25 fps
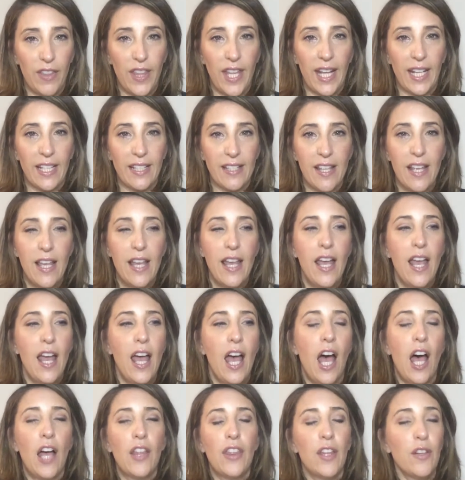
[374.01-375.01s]
things.
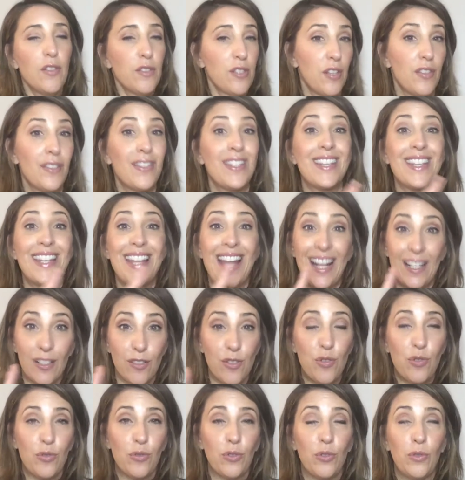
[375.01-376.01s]
And those are
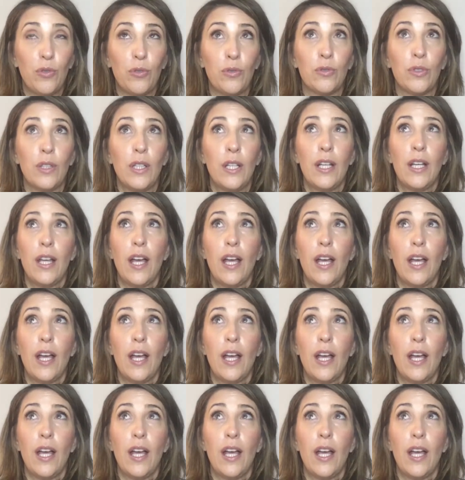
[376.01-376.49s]
natural,